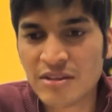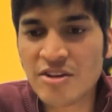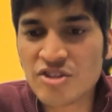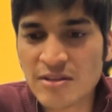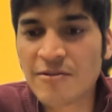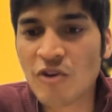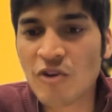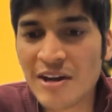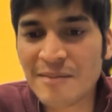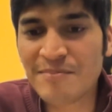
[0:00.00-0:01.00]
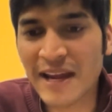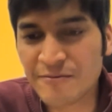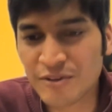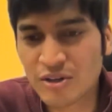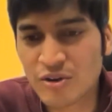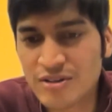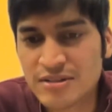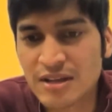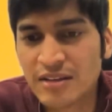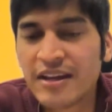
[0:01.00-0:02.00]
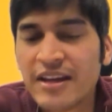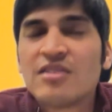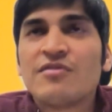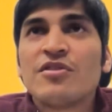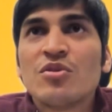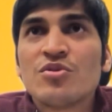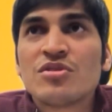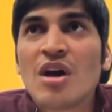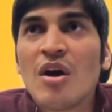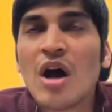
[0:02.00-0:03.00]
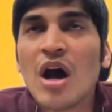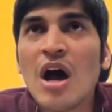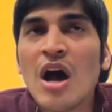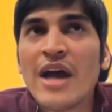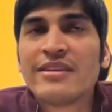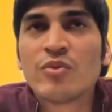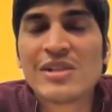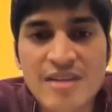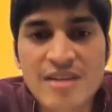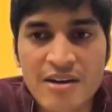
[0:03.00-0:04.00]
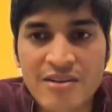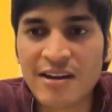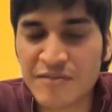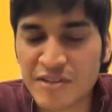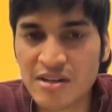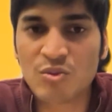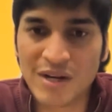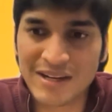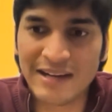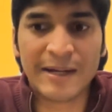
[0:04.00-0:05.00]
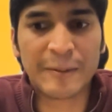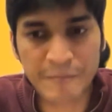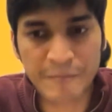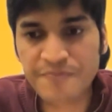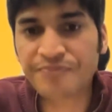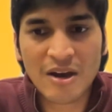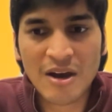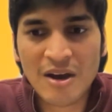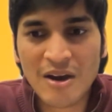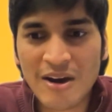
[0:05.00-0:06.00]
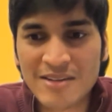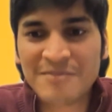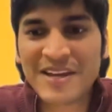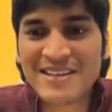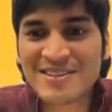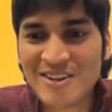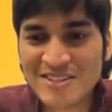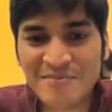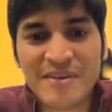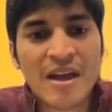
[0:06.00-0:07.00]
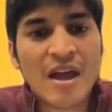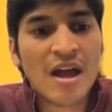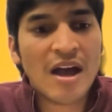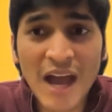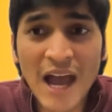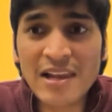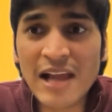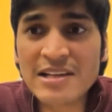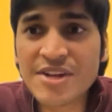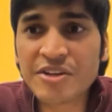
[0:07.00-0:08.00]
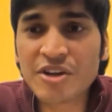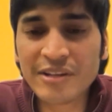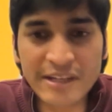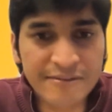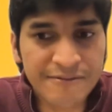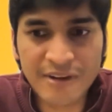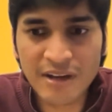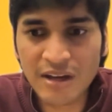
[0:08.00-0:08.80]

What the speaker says: Taranjit, if you have already applied for the course, the interviews, I think will start right after the round one deadline. Awesome, guys. Awesome. I'll take your leave.